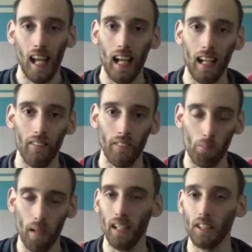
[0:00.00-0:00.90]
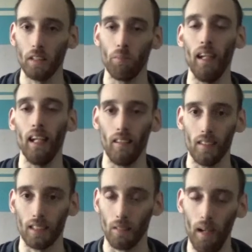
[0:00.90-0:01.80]
and the match speed,
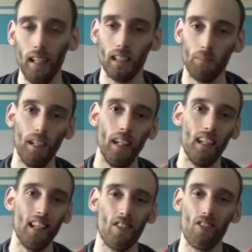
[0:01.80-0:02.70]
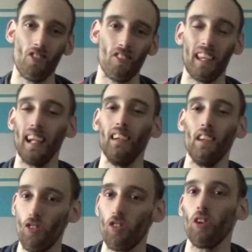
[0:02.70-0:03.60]
because the match speed is insanely
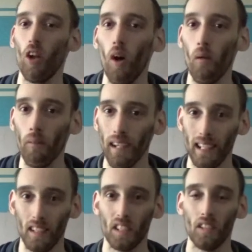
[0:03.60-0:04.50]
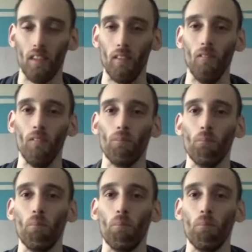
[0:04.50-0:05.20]
slow. It's so